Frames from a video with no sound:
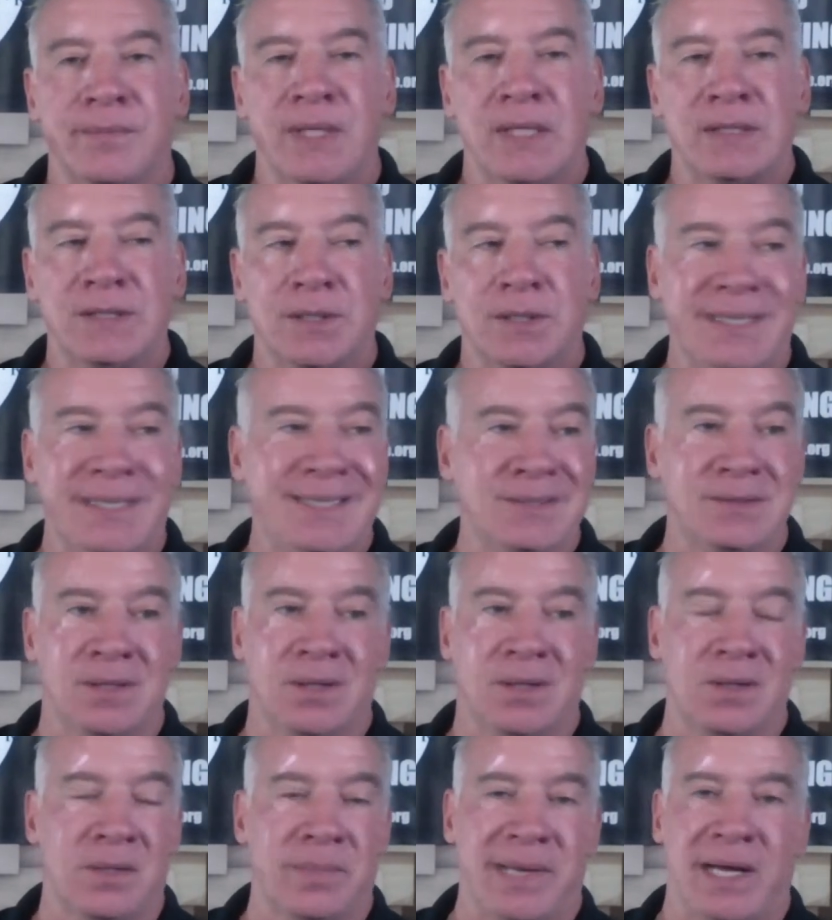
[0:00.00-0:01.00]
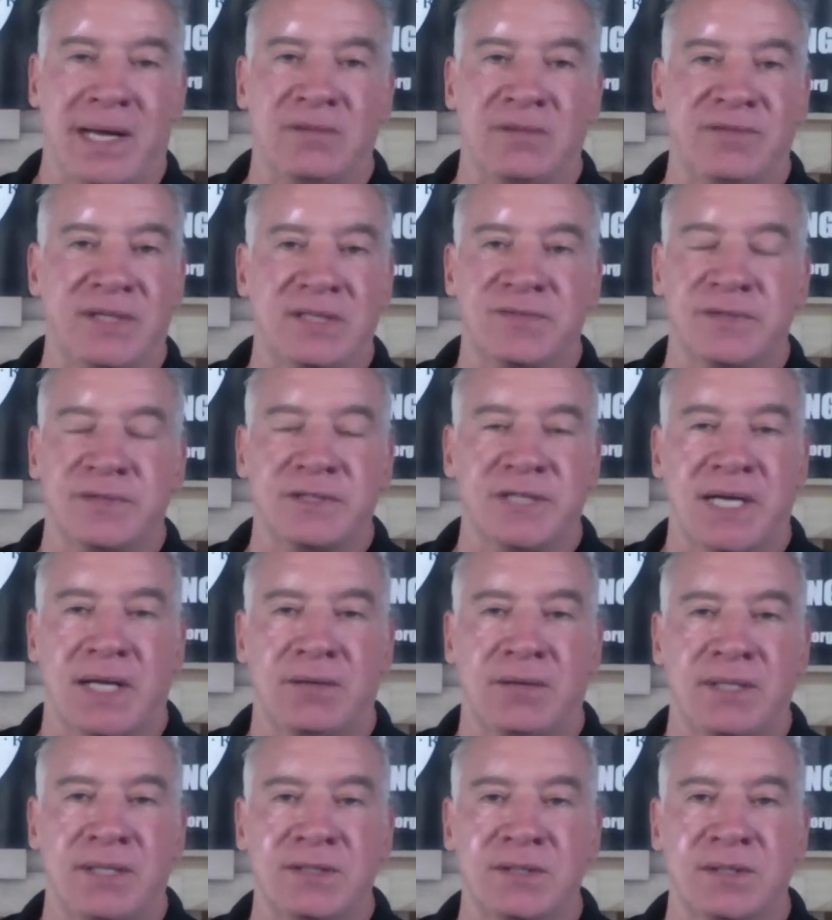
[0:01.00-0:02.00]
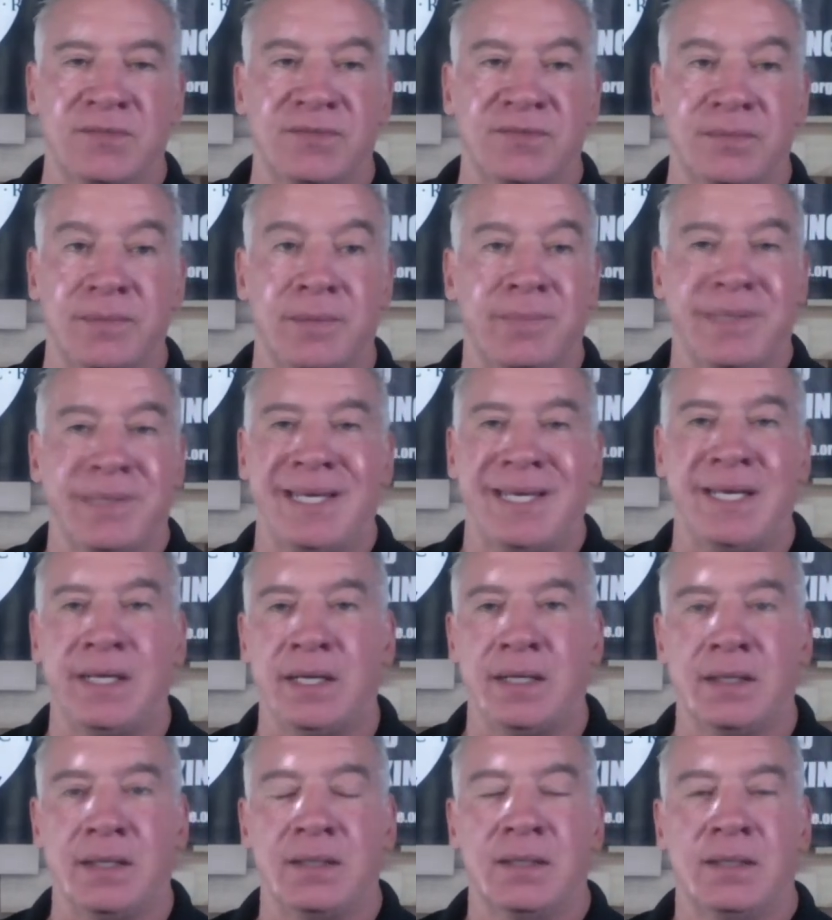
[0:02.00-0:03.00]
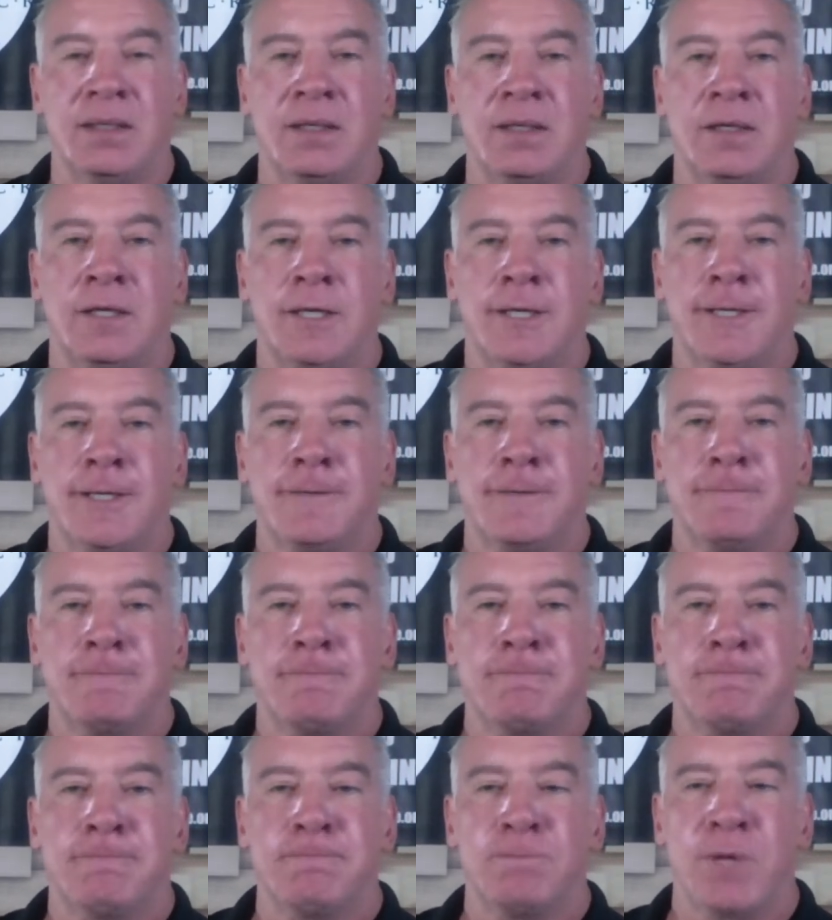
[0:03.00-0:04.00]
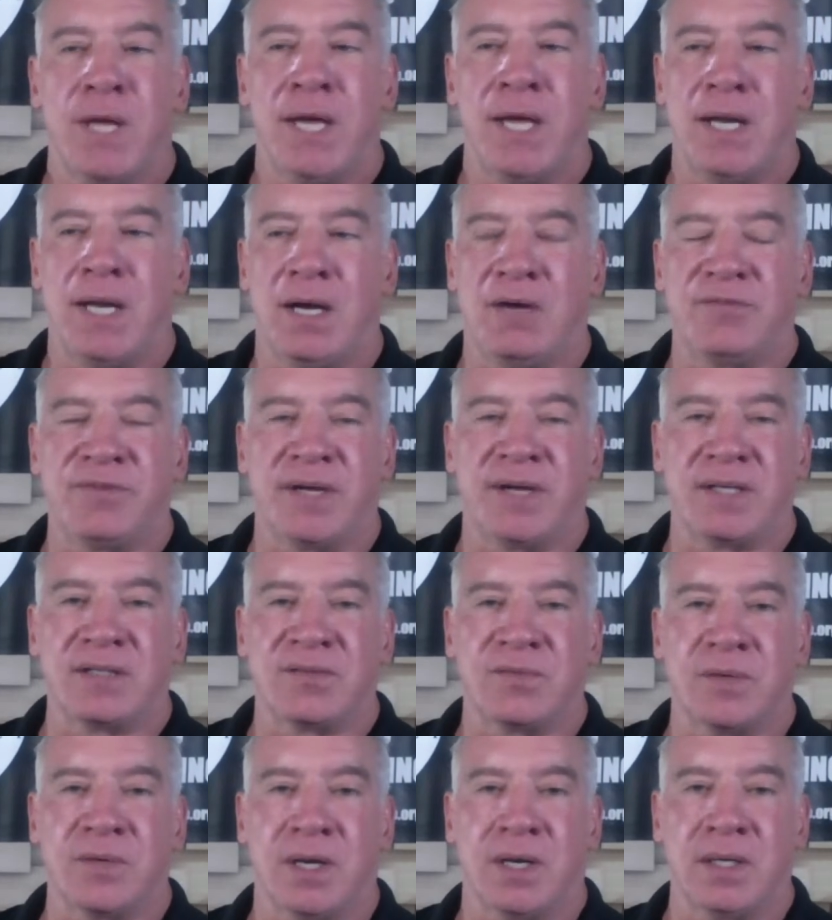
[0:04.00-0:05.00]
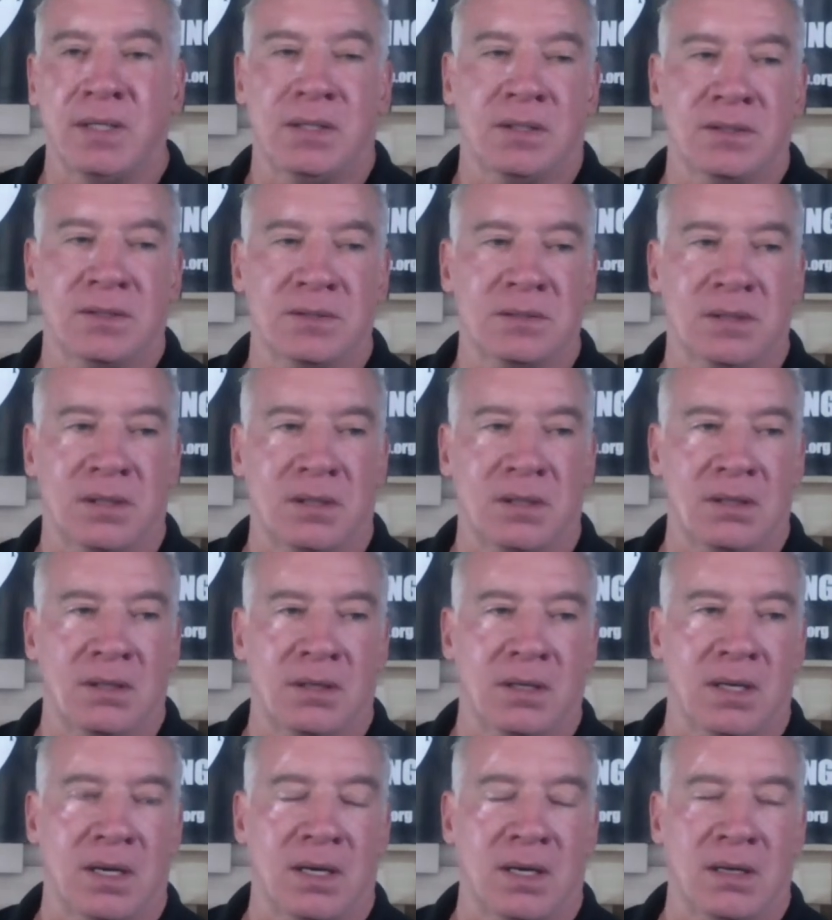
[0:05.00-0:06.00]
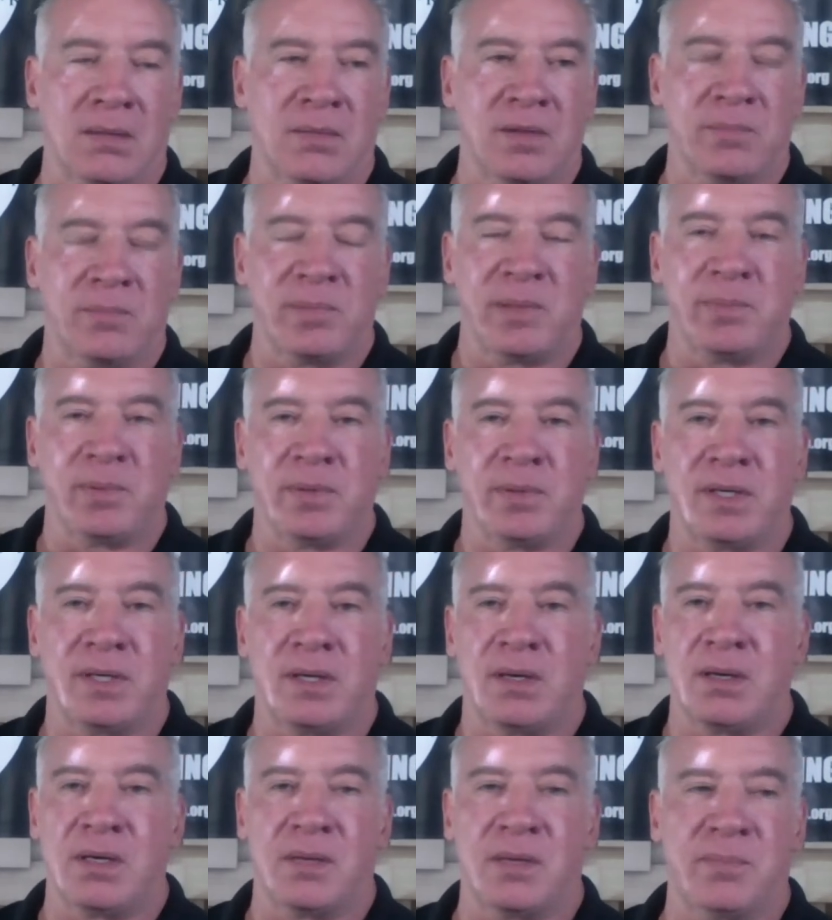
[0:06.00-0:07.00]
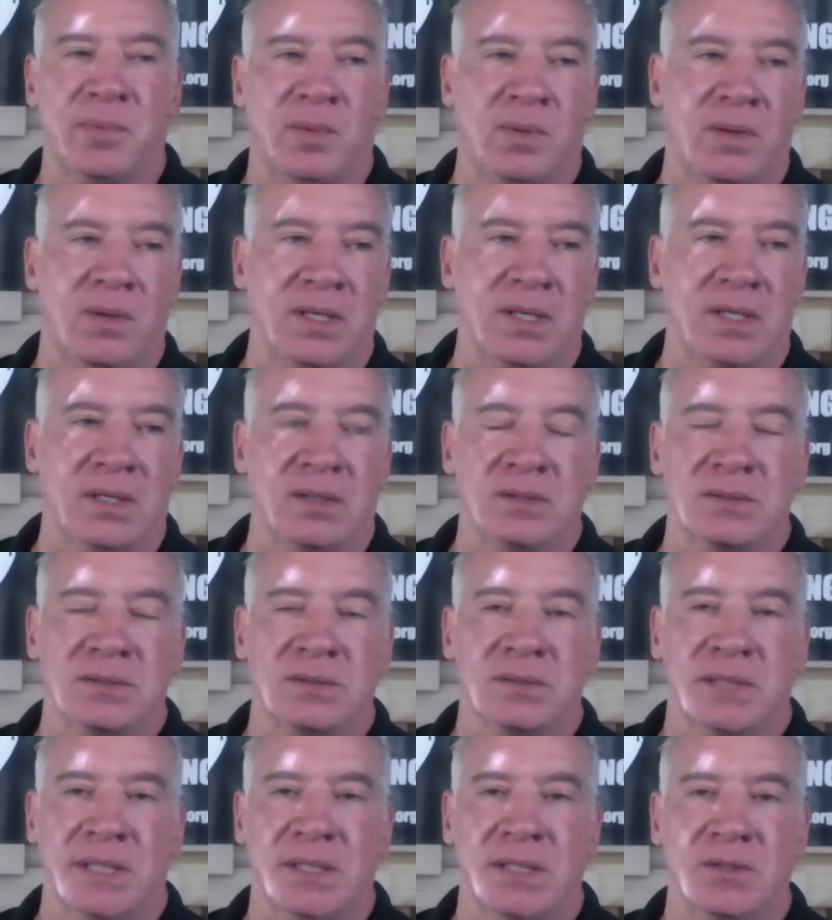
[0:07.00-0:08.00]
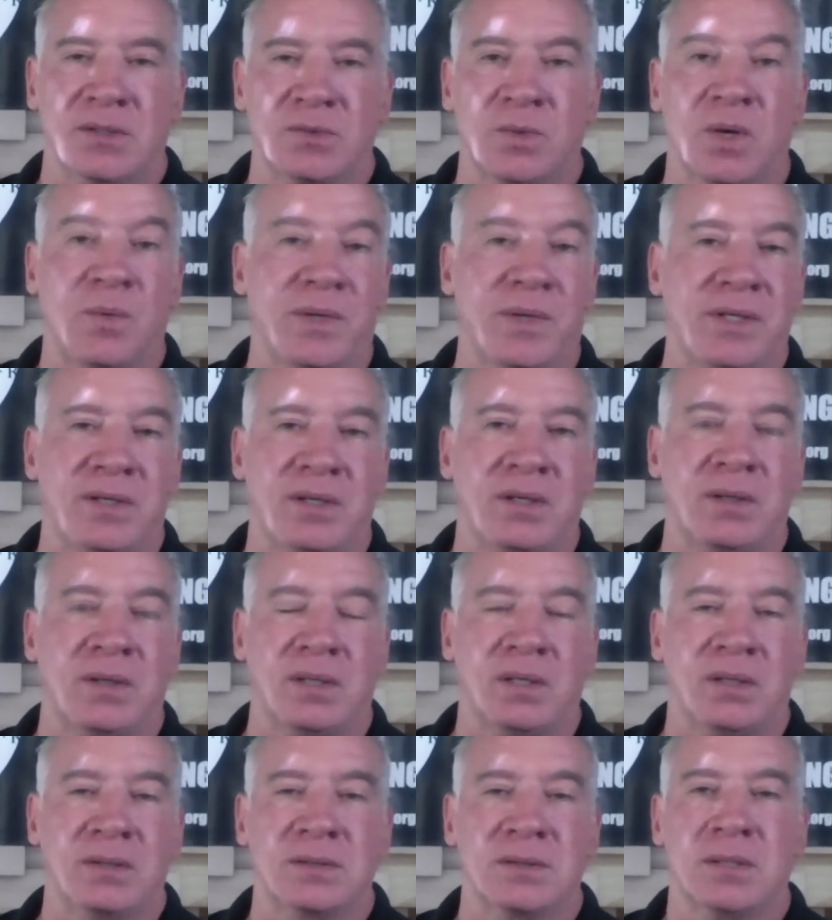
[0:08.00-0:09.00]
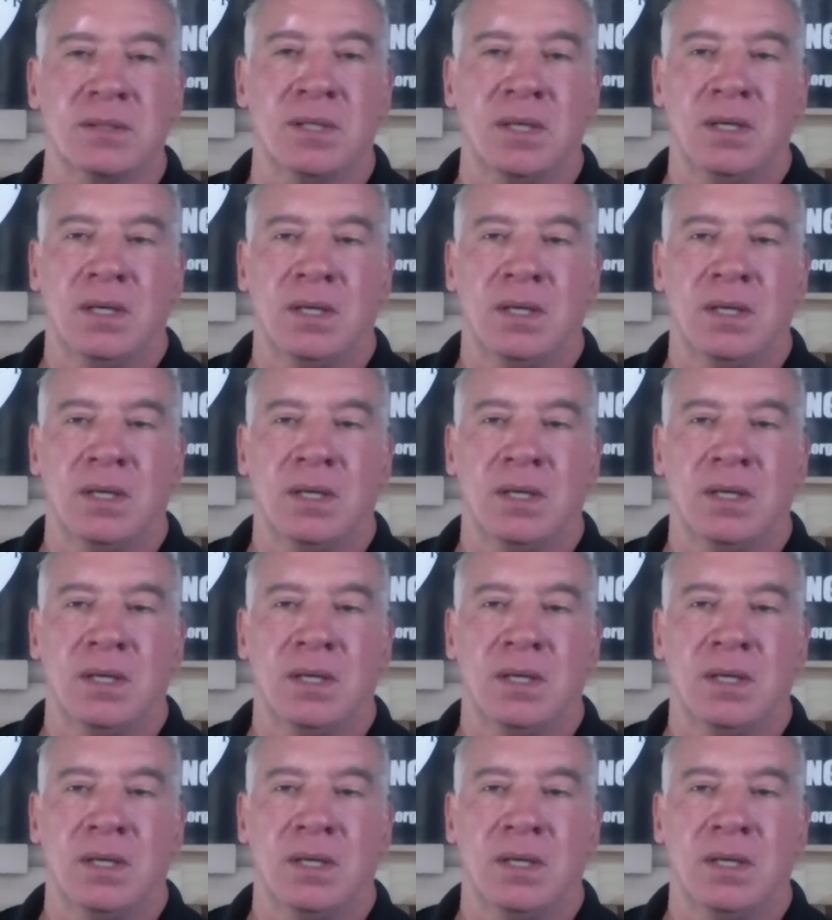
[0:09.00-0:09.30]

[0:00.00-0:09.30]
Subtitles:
So he's known about Vets for Child Rescue from the beginning and how effective we are. He knows a lot of the people that are on our board. He knows what we do. He knows